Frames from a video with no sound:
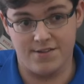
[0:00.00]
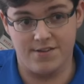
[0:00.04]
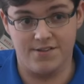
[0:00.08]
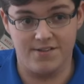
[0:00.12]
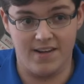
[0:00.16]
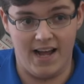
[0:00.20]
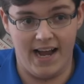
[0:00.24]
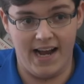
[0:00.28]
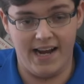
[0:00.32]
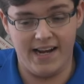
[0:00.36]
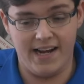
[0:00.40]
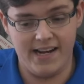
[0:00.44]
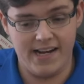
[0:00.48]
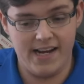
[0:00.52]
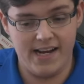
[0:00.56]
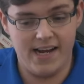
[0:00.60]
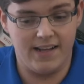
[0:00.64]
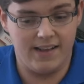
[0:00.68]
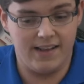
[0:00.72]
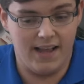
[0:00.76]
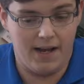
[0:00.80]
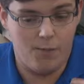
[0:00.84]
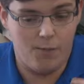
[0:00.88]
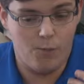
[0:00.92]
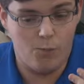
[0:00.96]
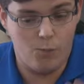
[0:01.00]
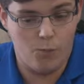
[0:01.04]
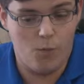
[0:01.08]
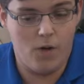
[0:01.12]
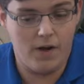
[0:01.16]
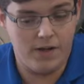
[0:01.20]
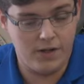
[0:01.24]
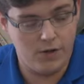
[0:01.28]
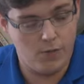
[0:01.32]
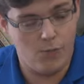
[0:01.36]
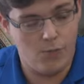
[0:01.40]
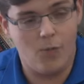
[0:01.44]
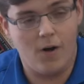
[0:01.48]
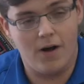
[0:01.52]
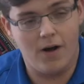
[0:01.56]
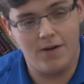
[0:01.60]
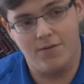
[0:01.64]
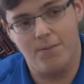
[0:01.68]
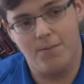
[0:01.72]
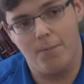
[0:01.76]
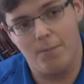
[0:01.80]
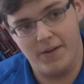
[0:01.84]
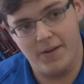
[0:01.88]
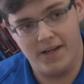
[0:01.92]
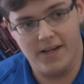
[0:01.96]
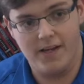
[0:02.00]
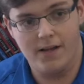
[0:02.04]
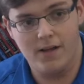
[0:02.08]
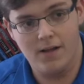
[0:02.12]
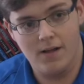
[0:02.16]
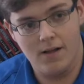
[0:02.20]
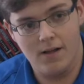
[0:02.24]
society and like what you want to be